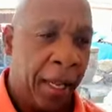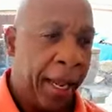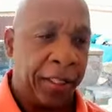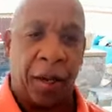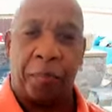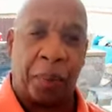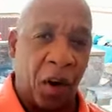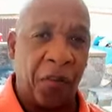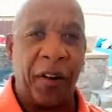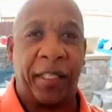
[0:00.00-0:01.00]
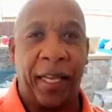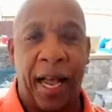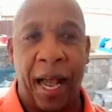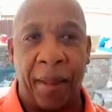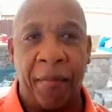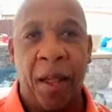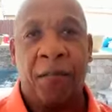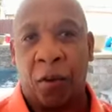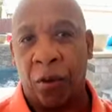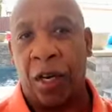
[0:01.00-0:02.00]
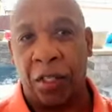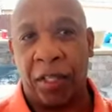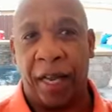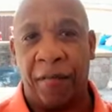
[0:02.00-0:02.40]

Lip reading: is a perfect time for real estate